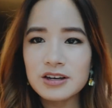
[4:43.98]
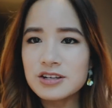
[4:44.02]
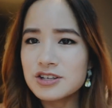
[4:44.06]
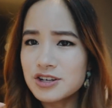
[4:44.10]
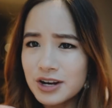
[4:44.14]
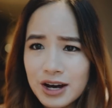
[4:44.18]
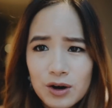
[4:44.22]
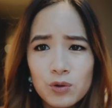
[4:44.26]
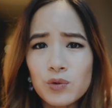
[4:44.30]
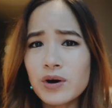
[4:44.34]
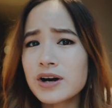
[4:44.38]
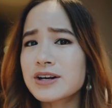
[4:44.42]

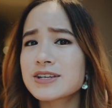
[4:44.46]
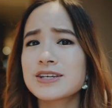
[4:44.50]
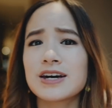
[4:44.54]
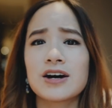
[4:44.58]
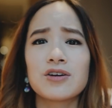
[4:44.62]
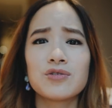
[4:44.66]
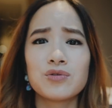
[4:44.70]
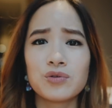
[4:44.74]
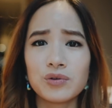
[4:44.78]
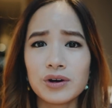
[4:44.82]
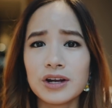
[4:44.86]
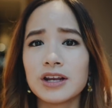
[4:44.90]
So that worked
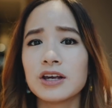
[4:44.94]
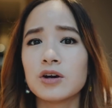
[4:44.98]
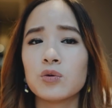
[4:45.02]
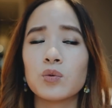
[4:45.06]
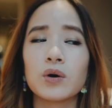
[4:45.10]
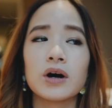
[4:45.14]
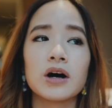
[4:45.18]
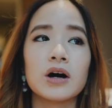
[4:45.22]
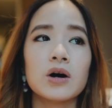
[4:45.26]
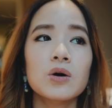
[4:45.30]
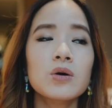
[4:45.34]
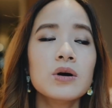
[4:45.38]
out really
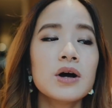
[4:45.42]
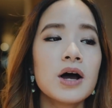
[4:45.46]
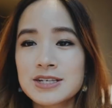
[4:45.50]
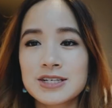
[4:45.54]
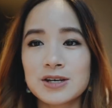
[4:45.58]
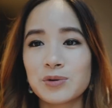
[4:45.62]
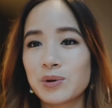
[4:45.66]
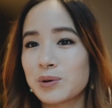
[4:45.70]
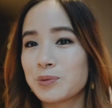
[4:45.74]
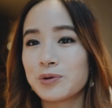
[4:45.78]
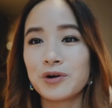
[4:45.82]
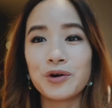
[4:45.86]
well.
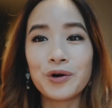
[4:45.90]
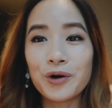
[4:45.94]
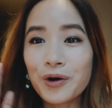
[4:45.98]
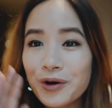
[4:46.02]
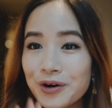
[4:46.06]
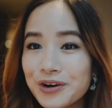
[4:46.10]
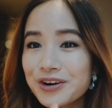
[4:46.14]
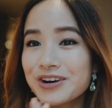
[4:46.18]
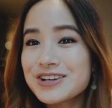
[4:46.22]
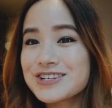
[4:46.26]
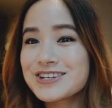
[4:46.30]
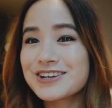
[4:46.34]
So we were
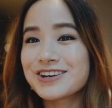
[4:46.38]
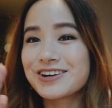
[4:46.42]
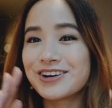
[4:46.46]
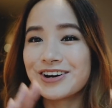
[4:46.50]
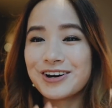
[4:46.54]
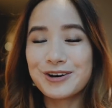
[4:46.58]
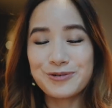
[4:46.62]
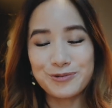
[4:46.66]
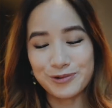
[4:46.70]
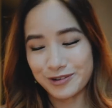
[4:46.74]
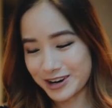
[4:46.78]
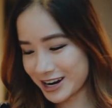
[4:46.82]
all good to
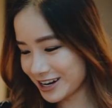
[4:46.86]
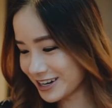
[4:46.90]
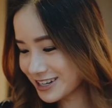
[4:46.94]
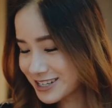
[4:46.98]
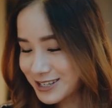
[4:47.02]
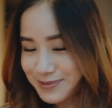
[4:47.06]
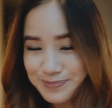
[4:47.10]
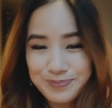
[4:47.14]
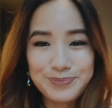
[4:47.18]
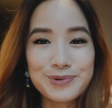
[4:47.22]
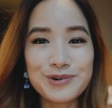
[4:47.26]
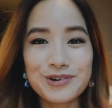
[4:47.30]
go, ready
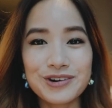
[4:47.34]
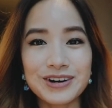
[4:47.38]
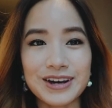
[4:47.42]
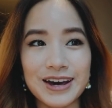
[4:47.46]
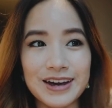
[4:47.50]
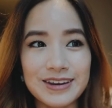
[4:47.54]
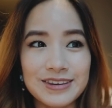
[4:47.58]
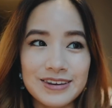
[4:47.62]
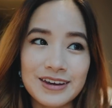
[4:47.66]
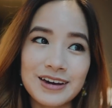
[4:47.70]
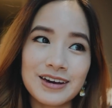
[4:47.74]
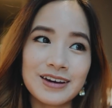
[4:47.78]
to book,
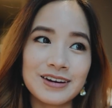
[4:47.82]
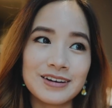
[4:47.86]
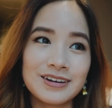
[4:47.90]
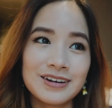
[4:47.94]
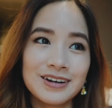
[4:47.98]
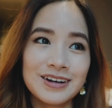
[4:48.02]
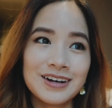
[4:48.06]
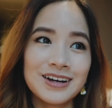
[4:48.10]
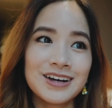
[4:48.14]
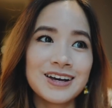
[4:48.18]
and then